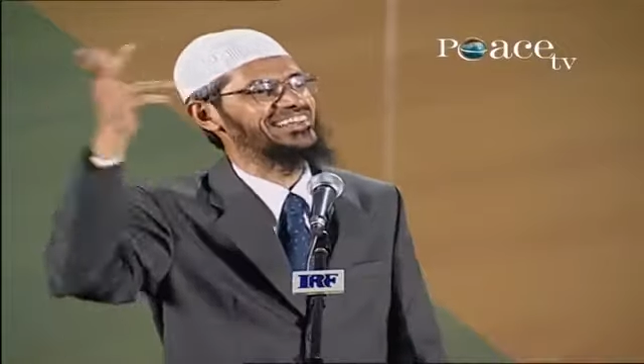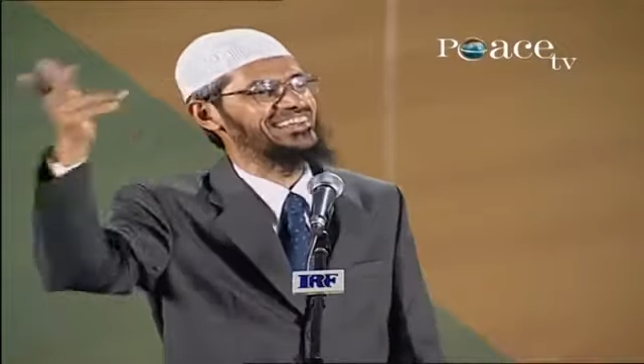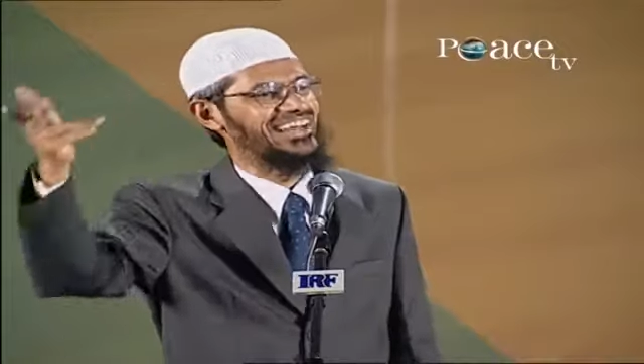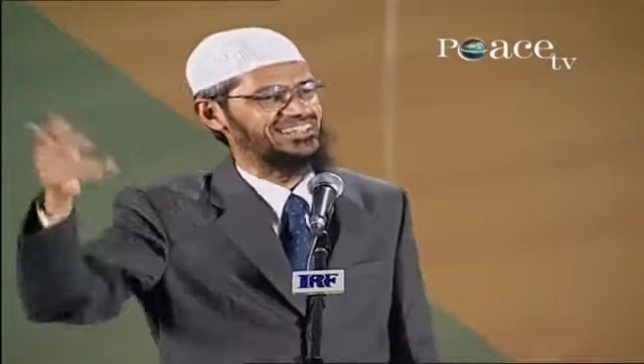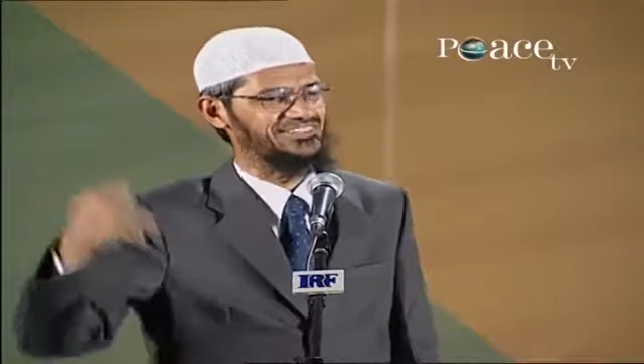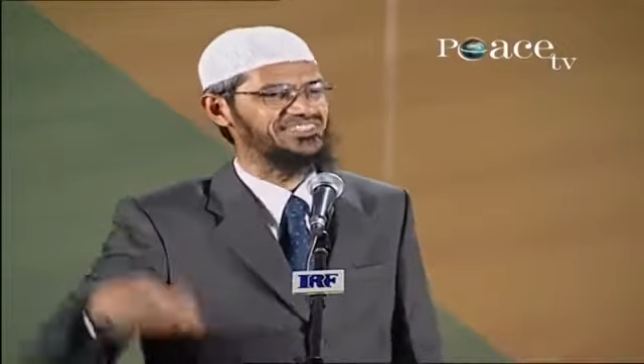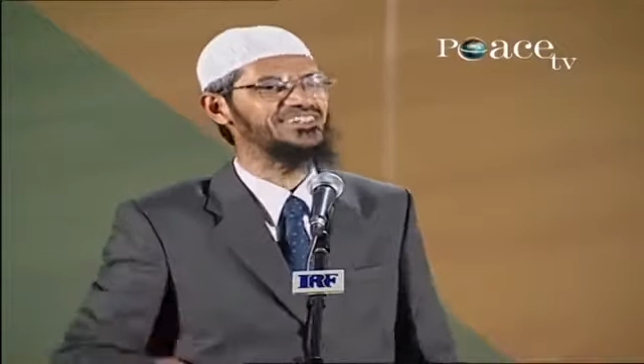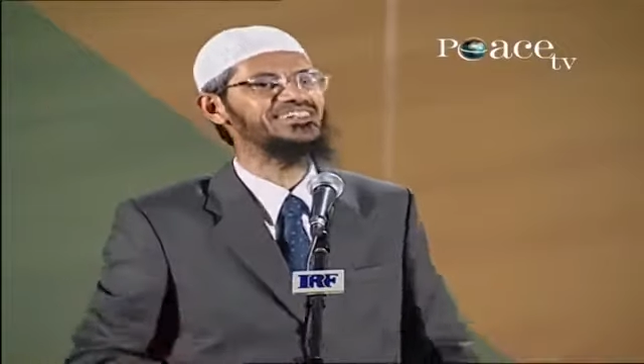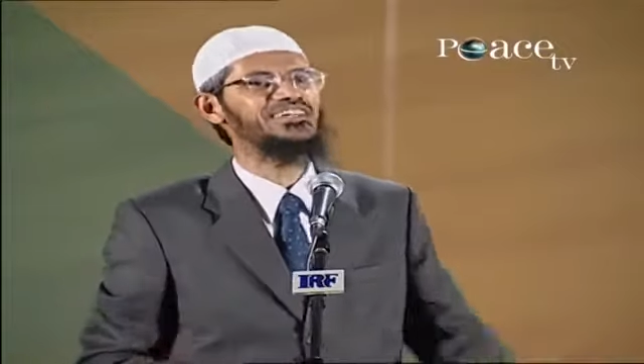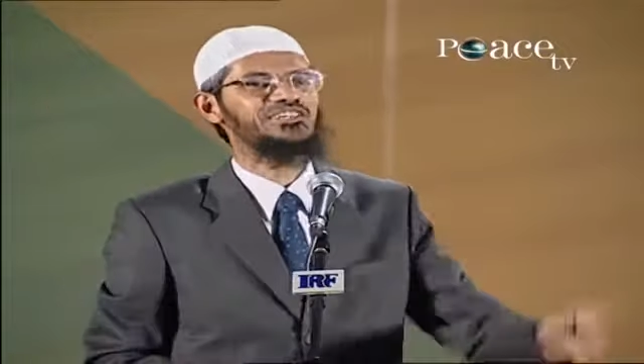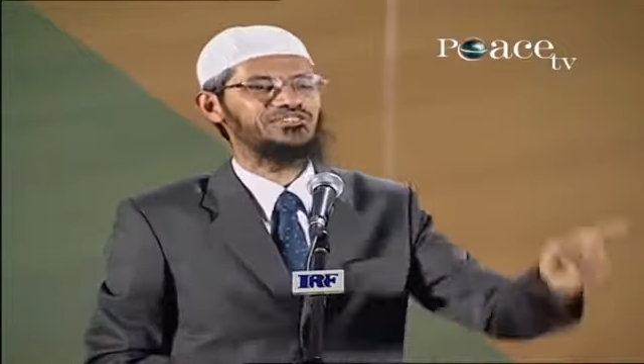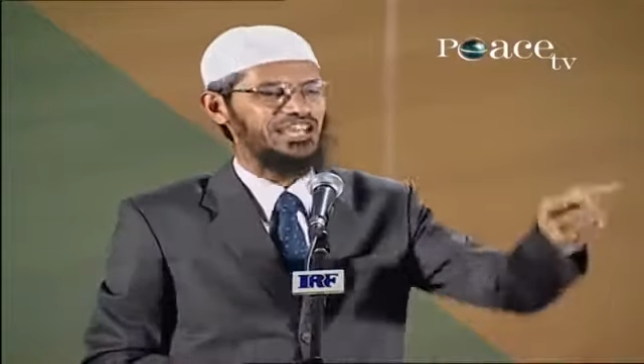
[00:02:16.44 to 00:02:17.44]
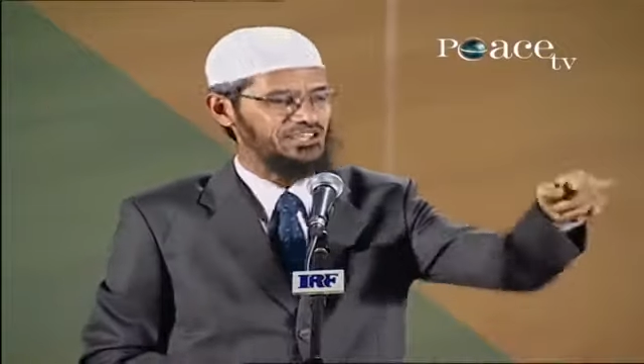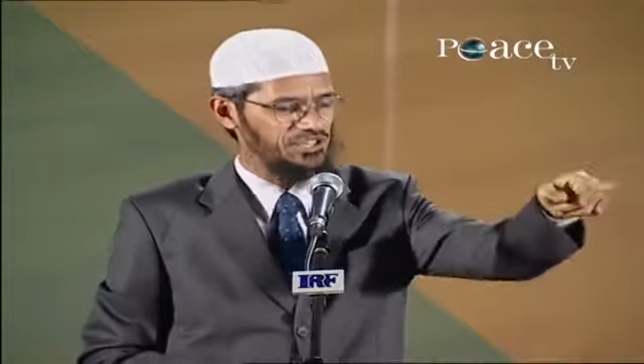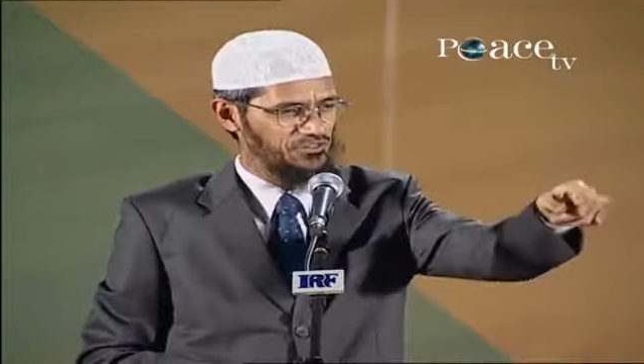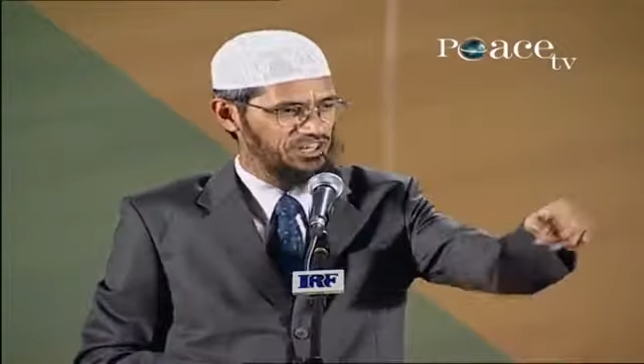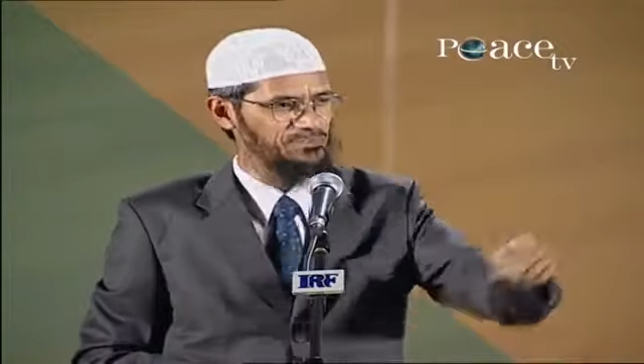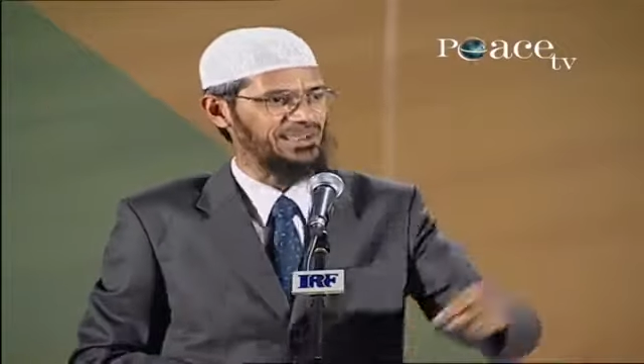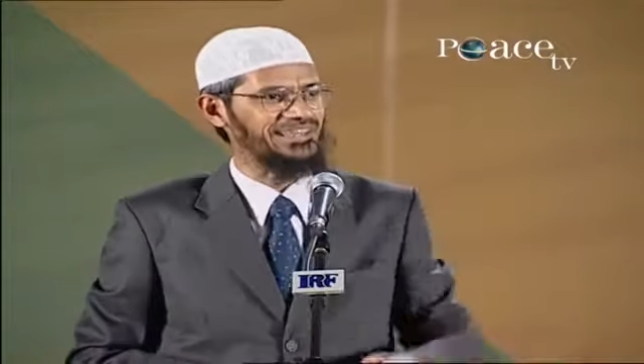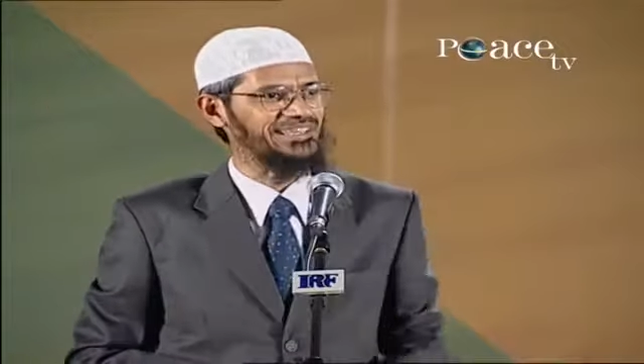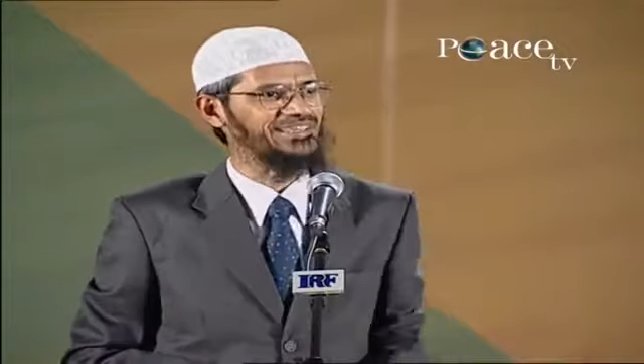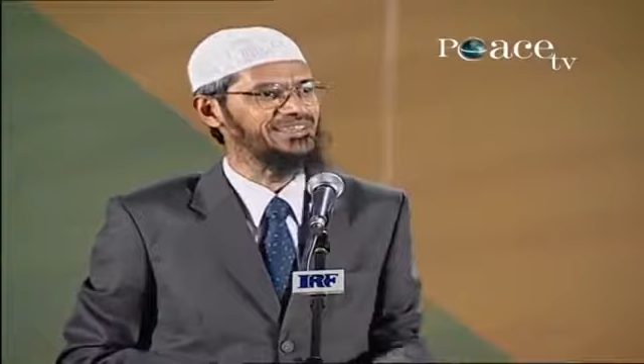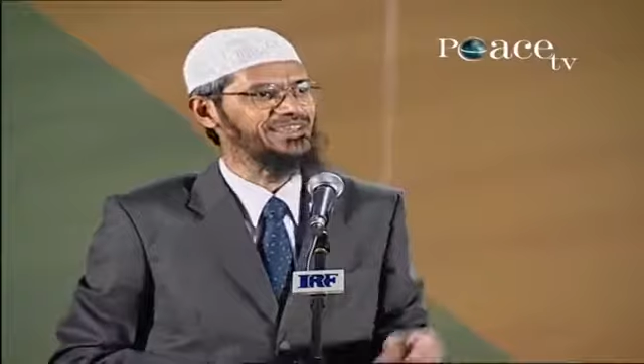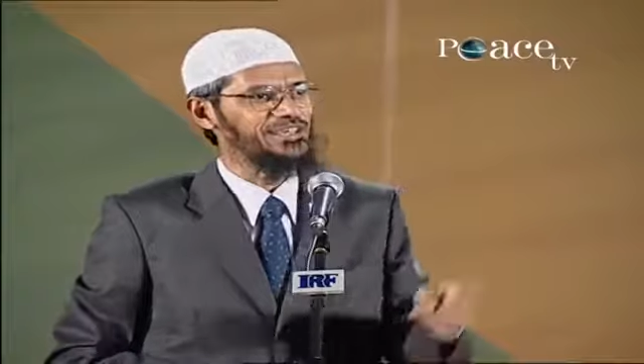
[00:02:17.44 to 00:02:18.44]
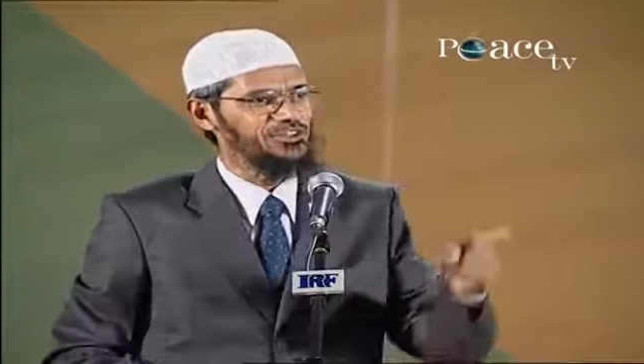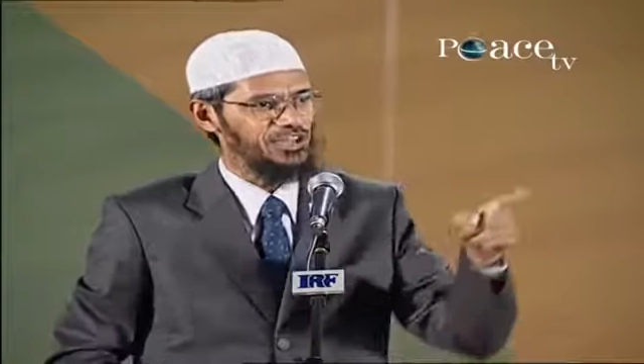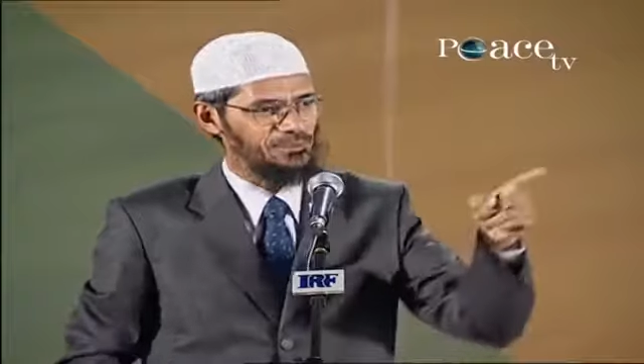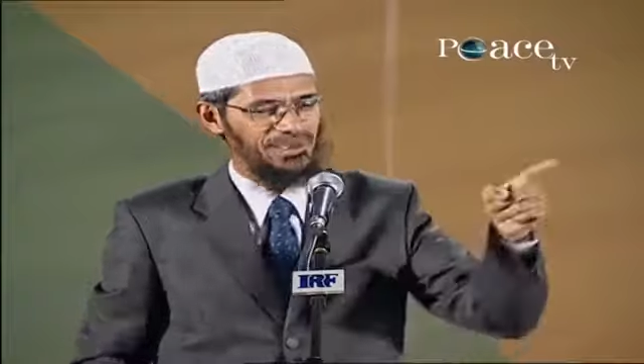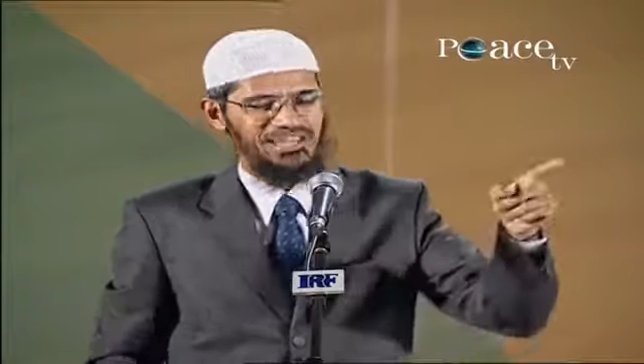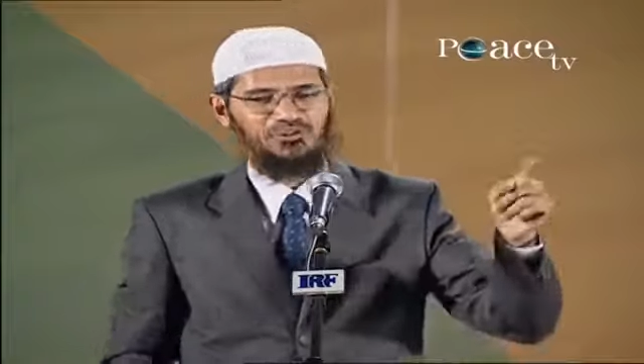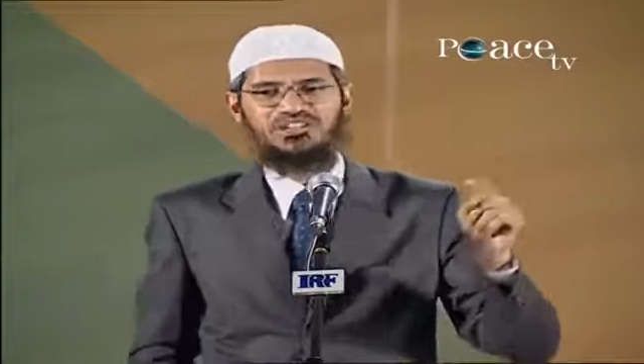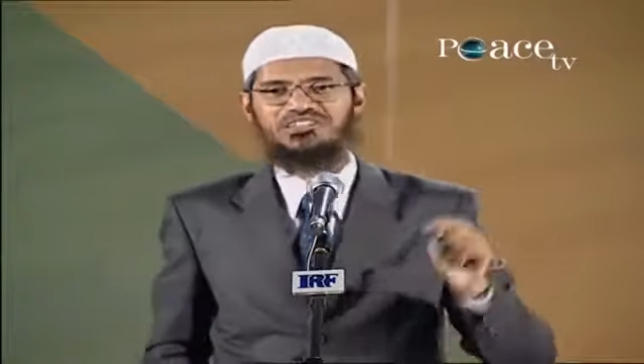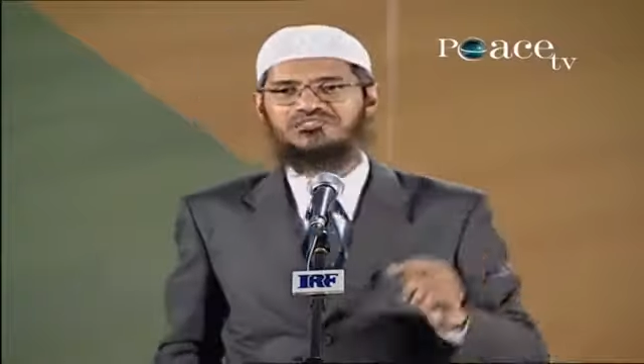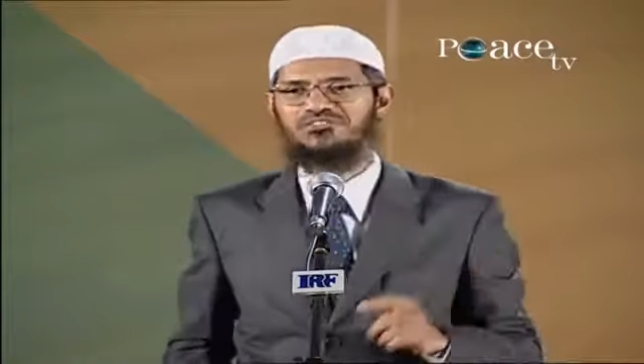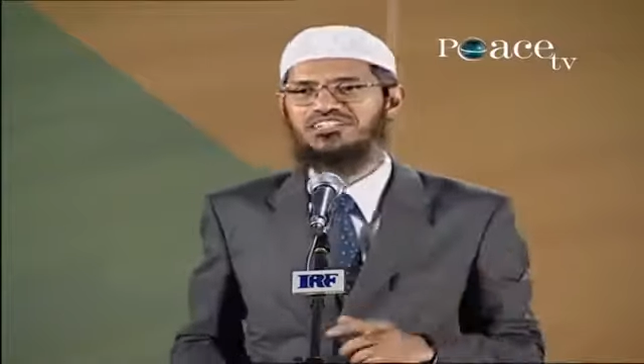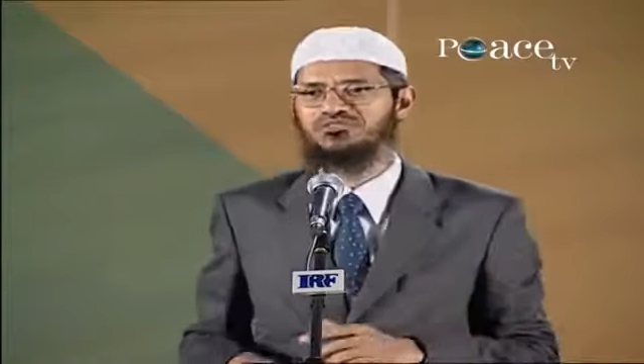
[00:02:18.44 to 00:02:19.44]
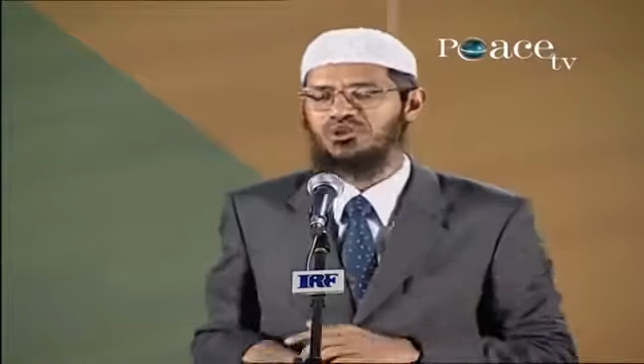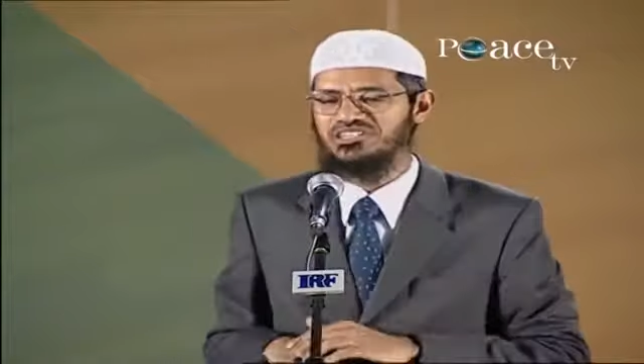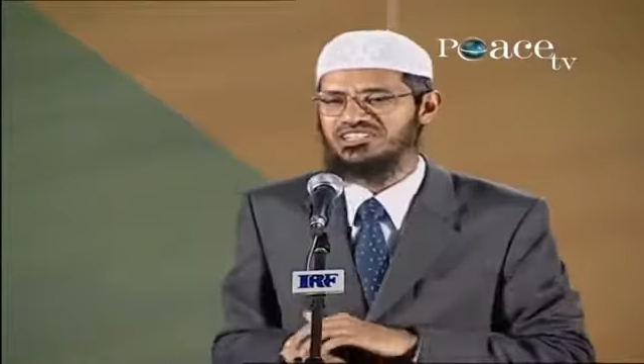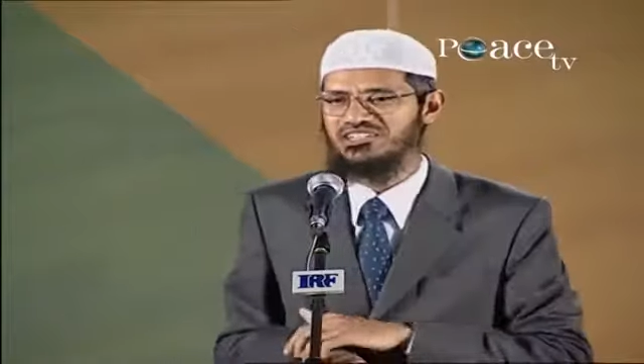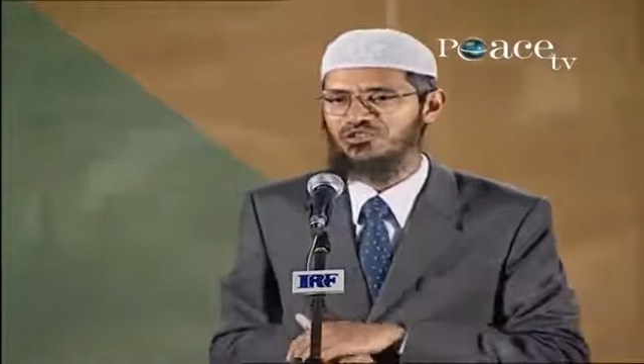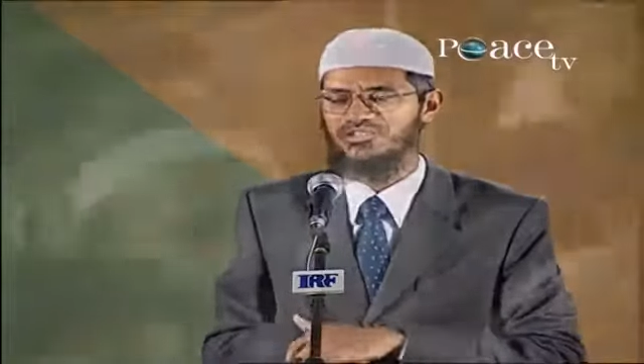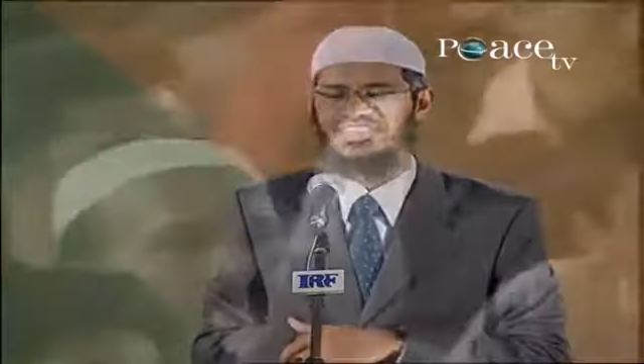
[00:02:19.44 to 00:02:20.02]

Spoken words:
I didn't answer. Thank you for reminding. Your main question, first question you